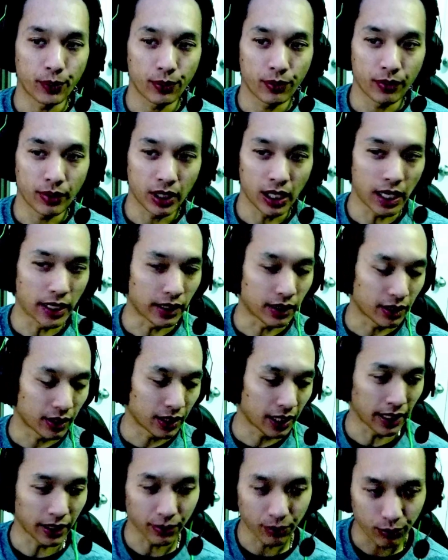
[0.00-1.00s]

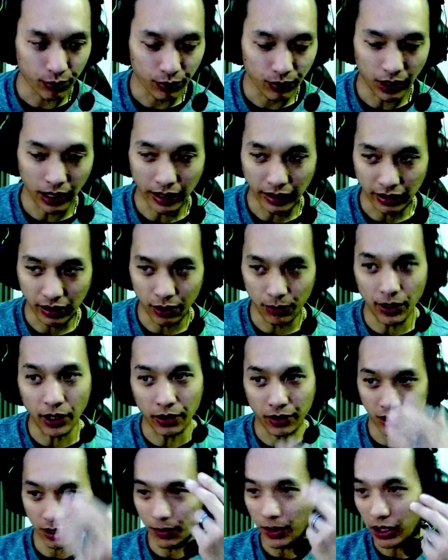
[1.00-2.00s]
hey, come here,
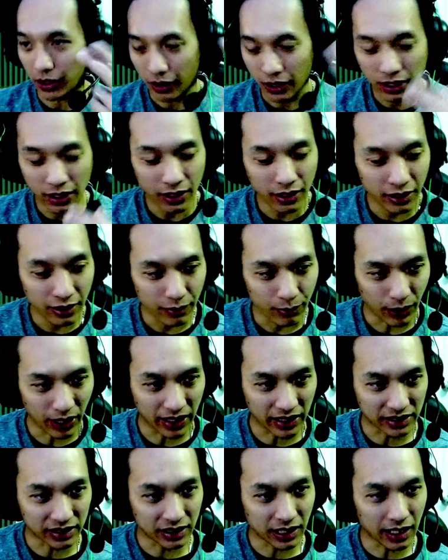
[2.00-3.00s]
buy this
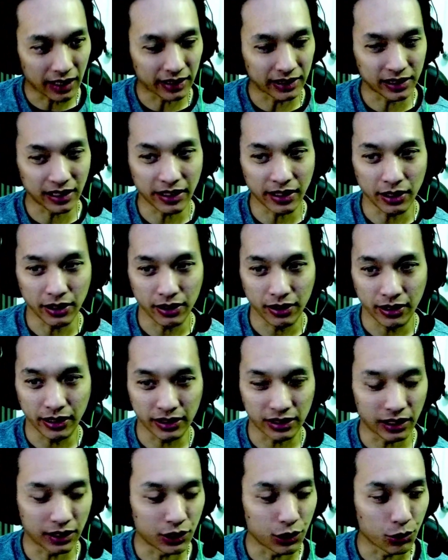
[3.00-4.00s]
stock, it's gonna
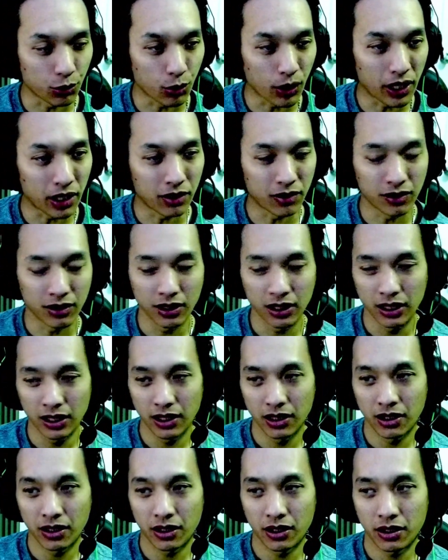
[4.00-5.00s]
do well.
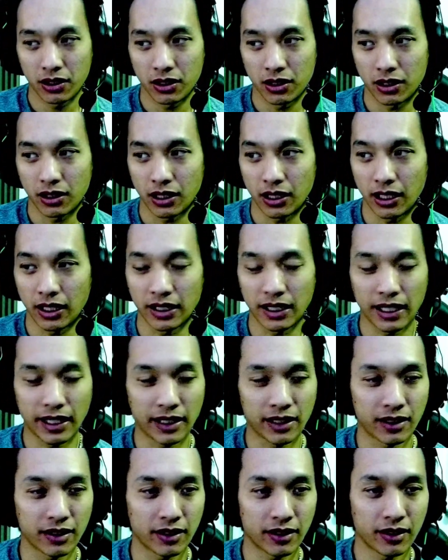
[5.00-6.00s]
And then
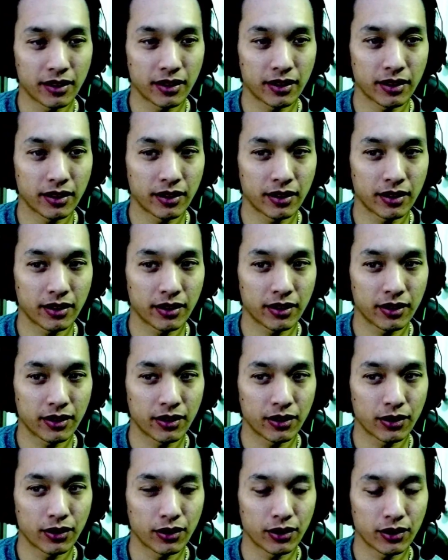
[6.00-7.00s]

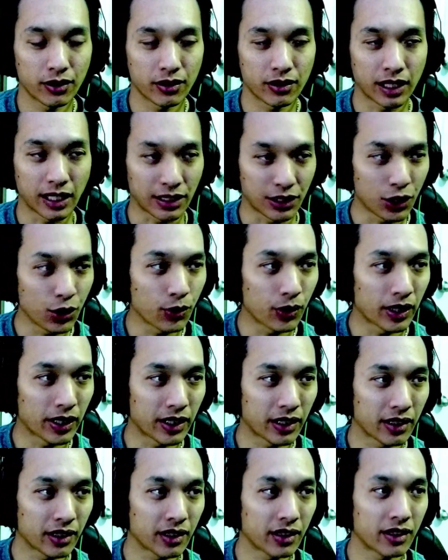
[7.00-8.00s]
they do it,
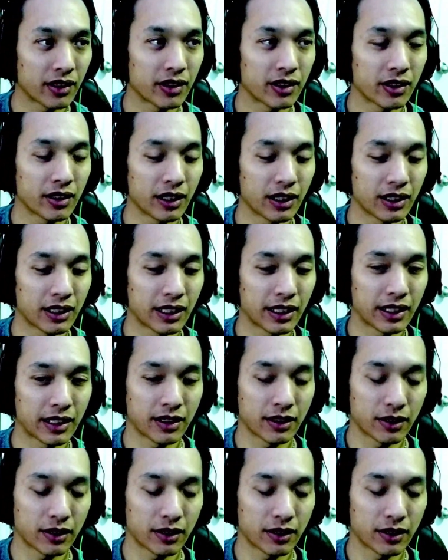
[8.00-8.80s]
and then